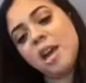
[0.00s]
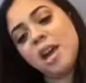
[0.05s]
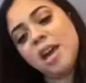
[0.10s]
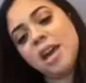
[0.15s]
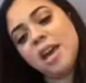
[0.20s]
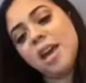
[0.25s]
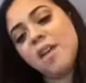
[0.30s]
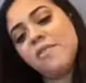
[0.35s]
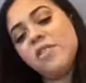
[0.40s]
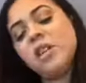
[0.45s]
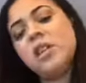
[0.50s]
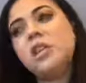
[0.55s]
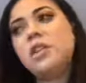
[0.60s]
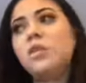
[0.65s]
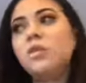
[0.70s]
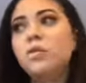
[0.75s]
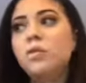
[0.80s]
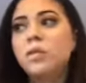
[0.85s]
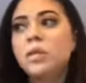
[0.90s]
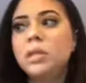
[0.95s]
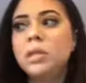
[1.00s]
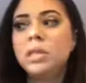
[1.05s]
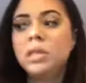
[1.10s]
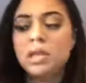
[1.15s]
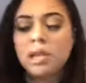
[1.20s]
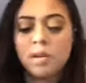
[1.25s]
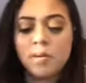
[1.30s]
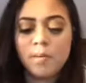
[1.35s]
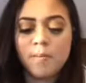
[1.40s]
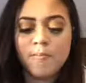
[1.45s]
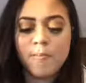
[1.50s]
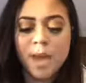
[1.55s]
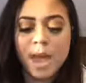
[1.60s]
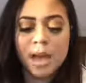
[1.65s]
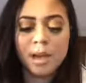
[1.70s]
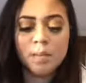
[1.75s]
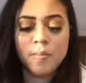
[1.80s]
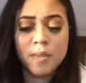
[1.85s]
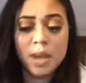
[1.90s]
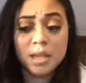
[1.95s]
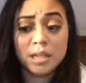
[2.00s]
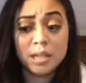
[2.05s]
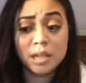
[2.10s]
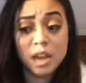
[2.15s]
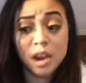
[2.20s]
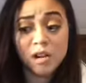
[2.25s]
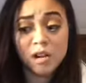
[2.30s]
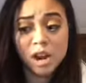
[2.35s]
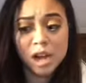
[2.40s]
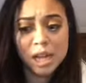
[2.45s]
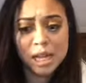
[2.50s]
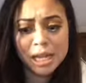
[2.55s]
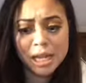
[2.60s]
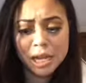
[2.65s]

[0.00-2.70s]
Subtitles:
I haven't used MAC mascara in